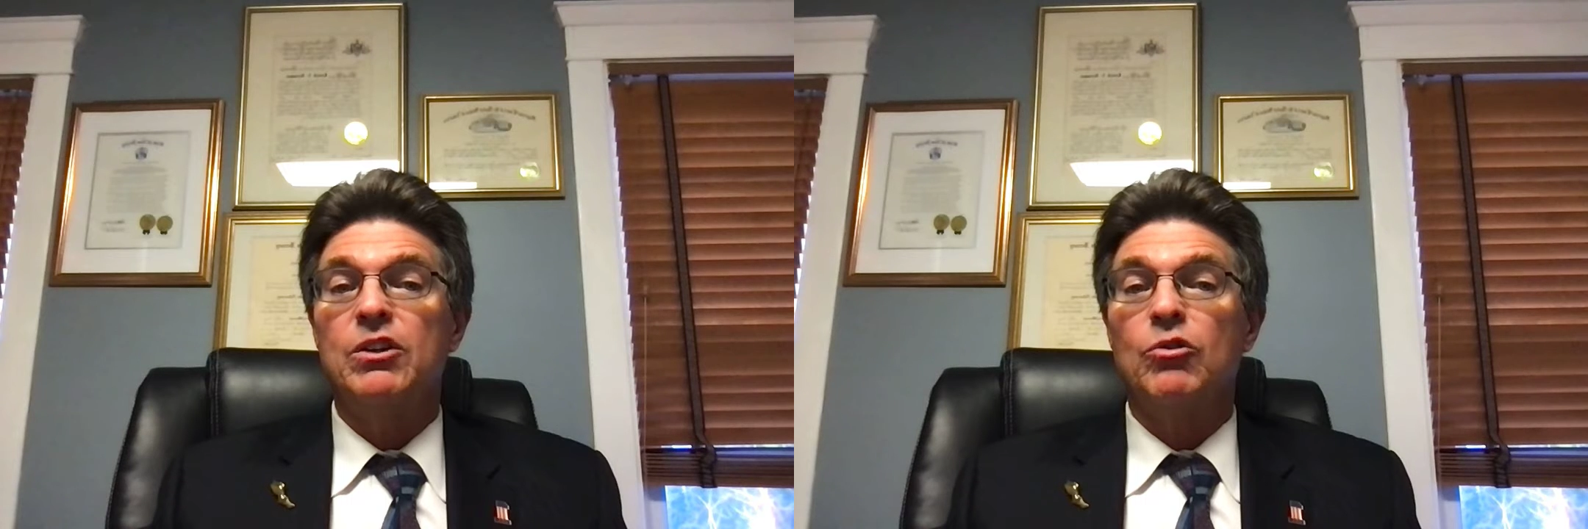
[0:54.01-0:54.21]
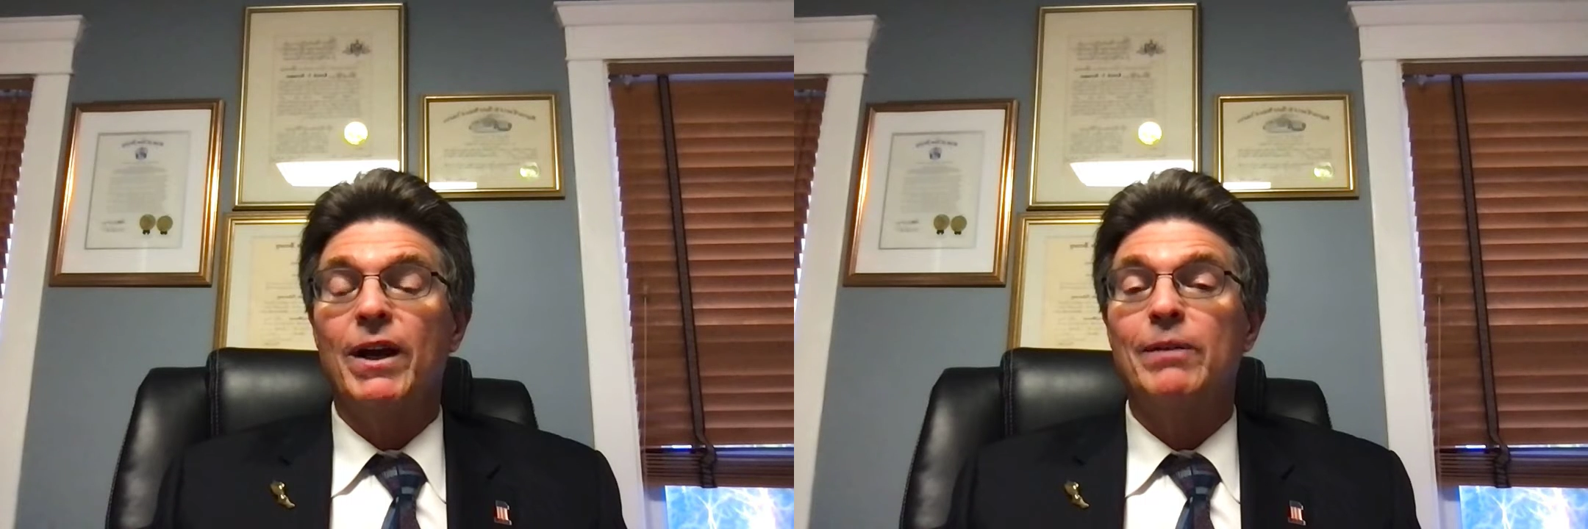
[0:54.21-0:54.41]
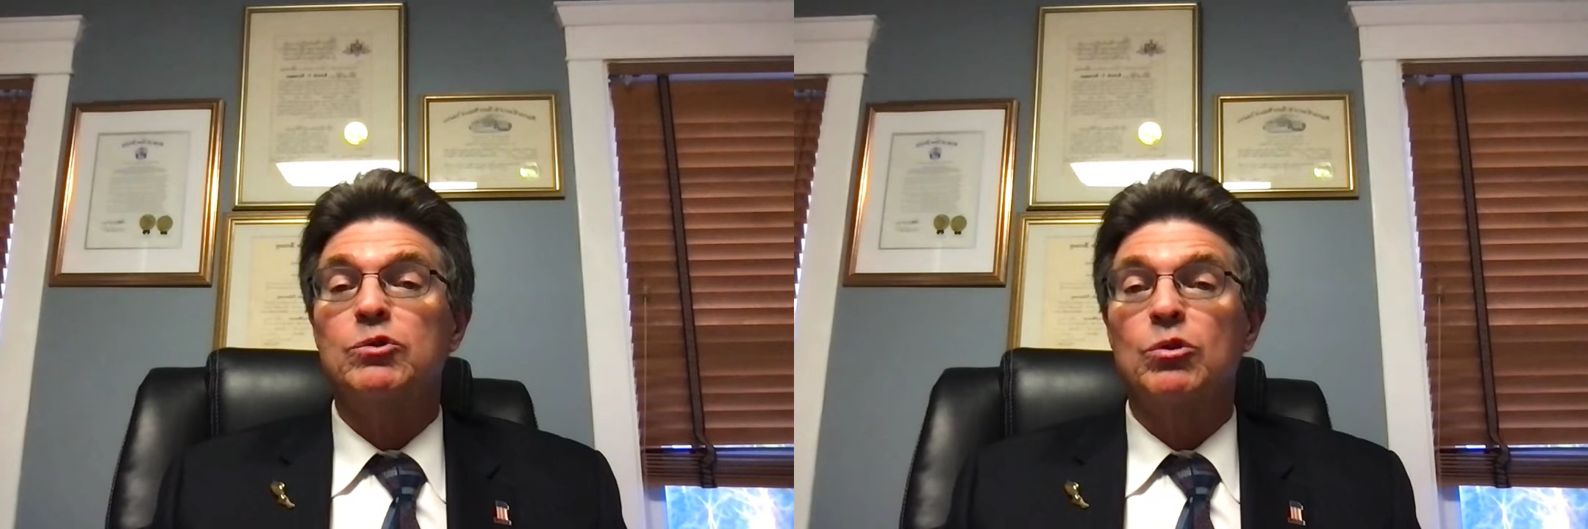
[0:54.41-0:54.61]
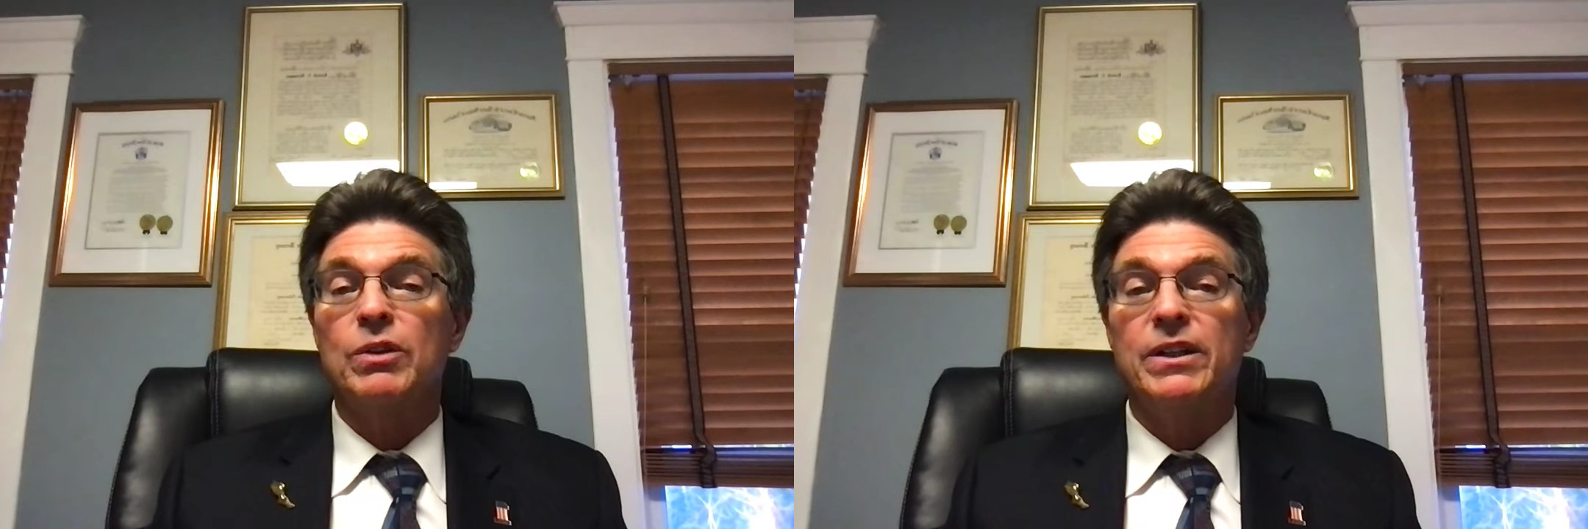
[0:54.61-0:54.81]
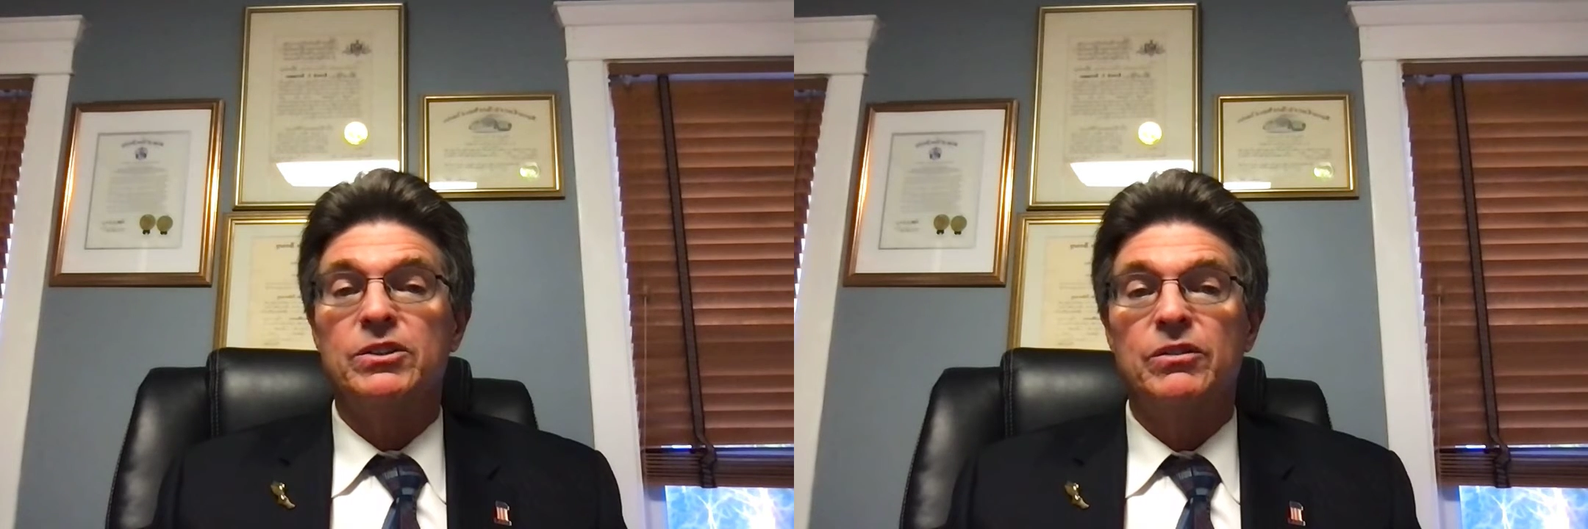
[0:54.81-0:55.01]
grams or
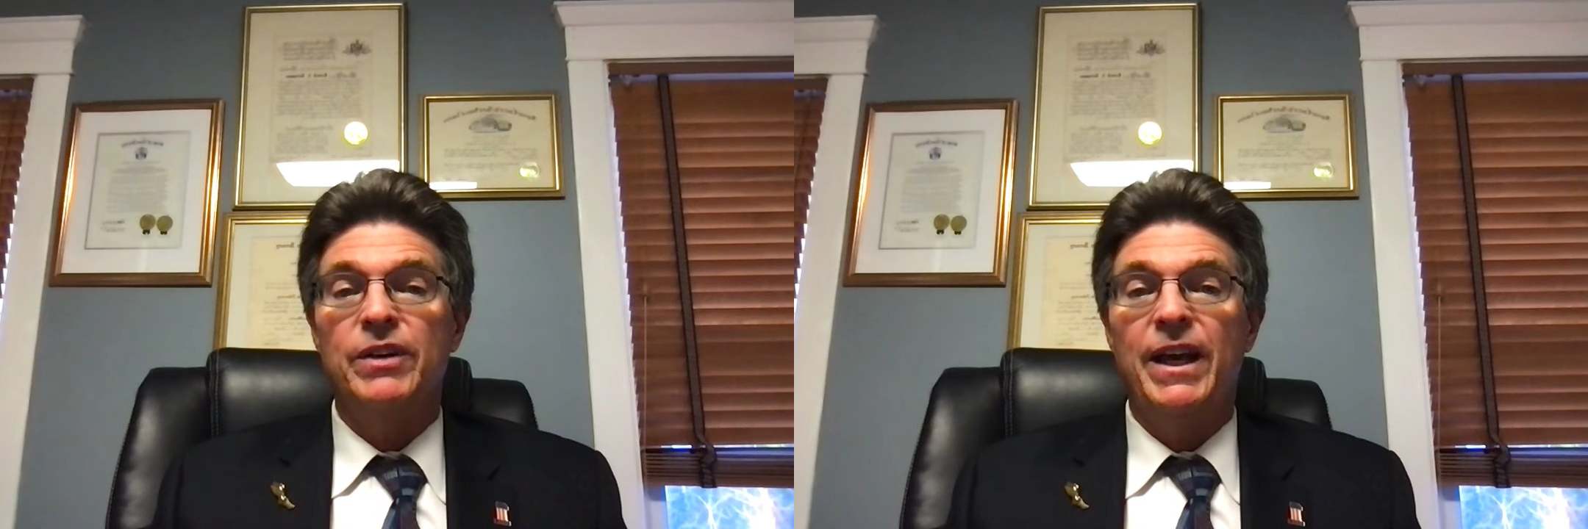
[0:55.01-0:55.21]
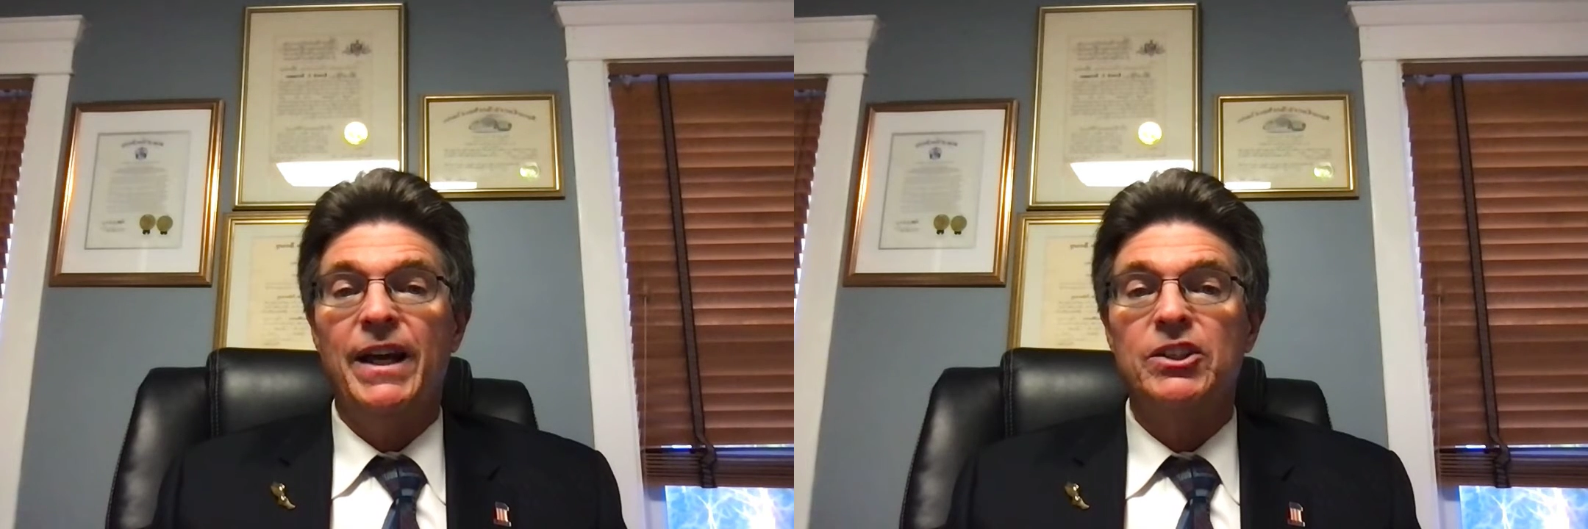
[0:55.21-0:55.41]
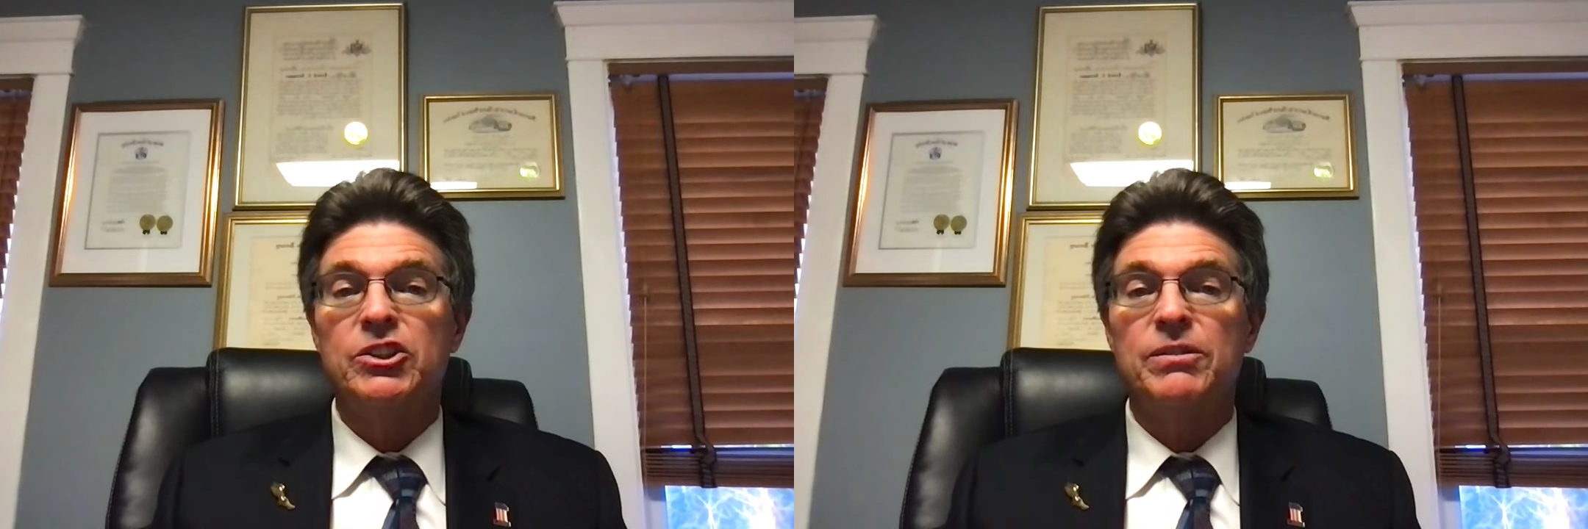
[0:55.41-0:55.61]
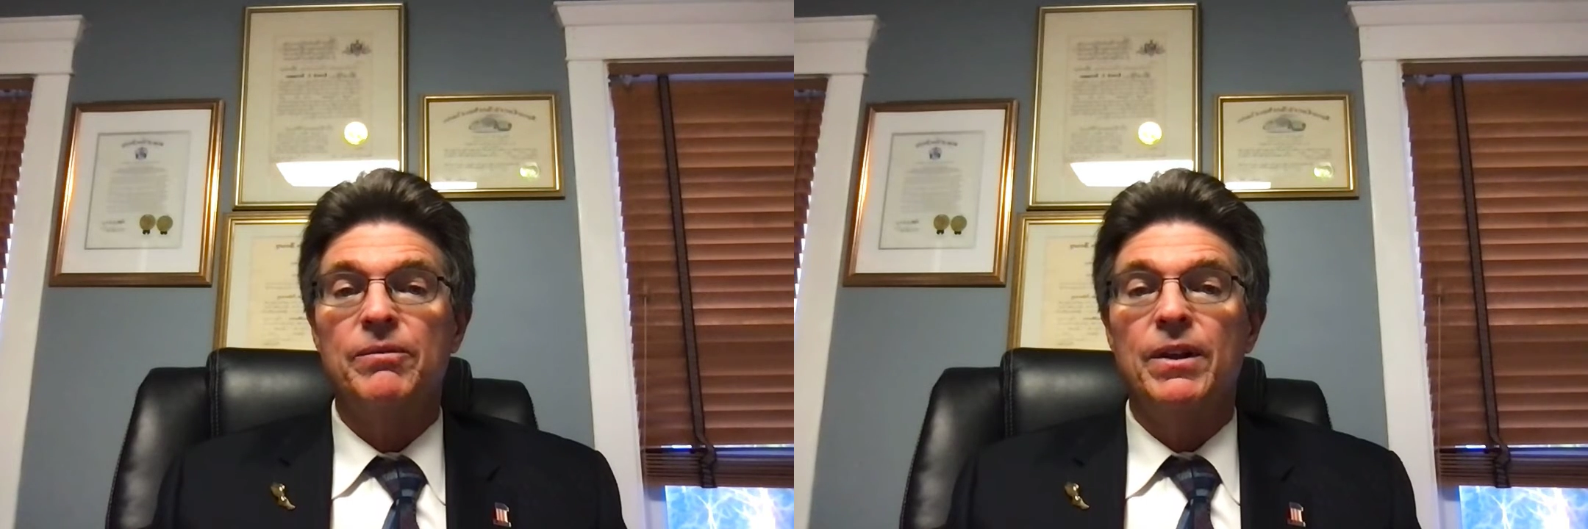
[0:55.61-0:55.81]
less of hash,